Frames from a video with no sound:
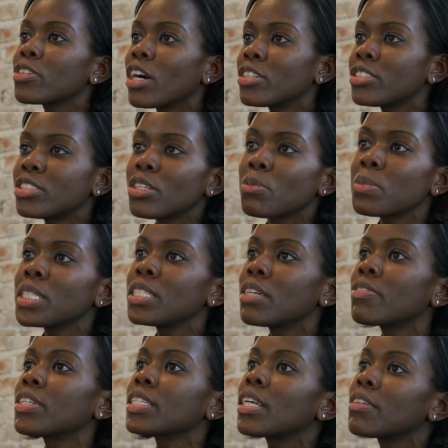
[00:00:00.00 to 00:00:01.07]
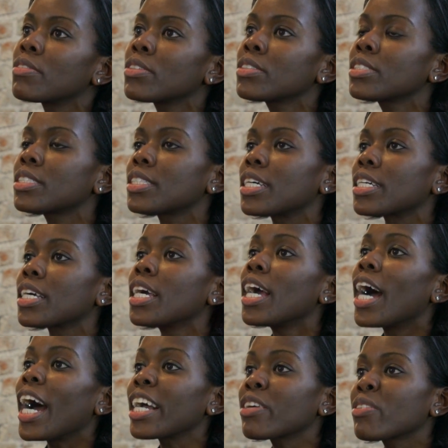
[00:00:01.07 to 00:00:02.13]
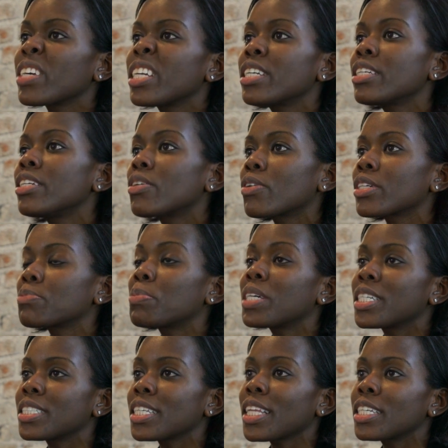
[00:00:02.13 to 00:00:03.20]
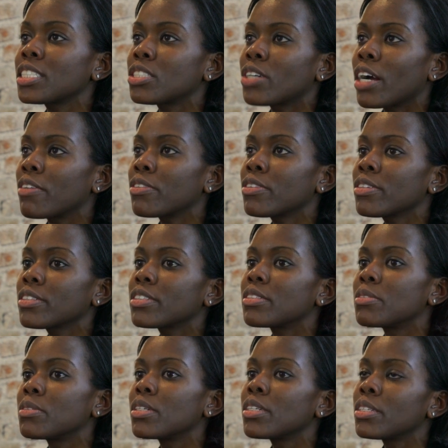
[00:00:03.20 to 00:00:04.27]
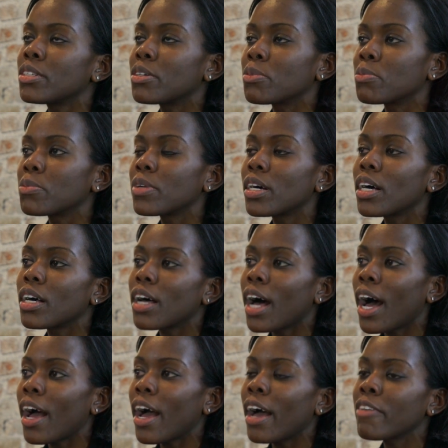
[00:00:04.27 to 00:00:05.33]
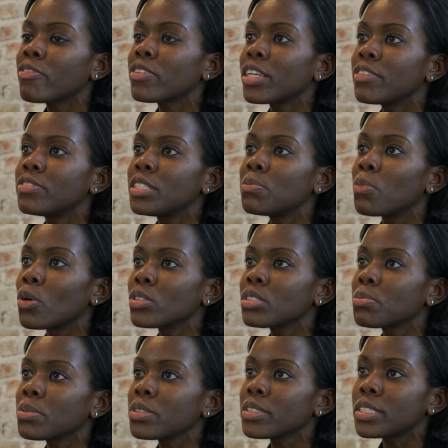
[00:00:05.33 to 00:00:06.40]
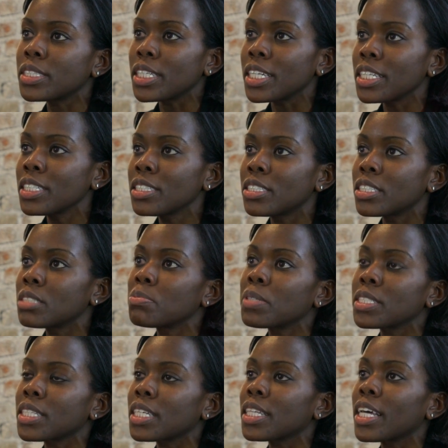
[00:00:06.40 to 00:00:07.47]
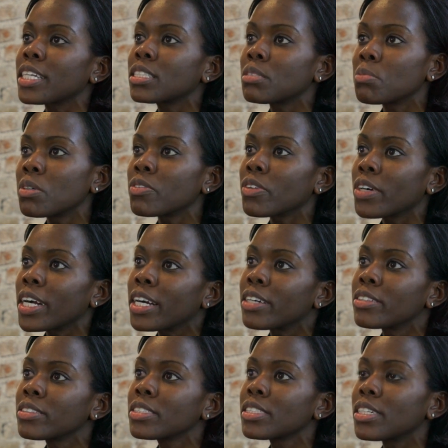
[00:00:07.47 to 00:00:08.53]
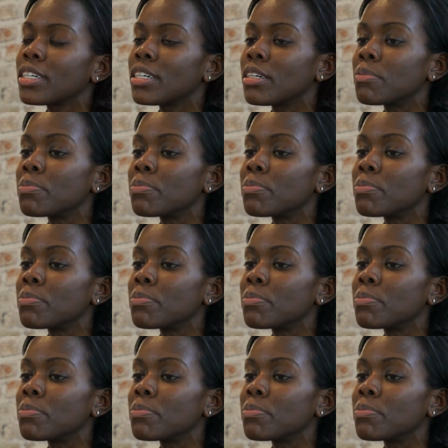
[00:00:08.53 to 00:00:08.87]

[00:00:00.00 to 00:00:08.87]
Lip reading: on so many different levels. Like, I created because I like to travel, I've lived in multiple cities just because I like to move around.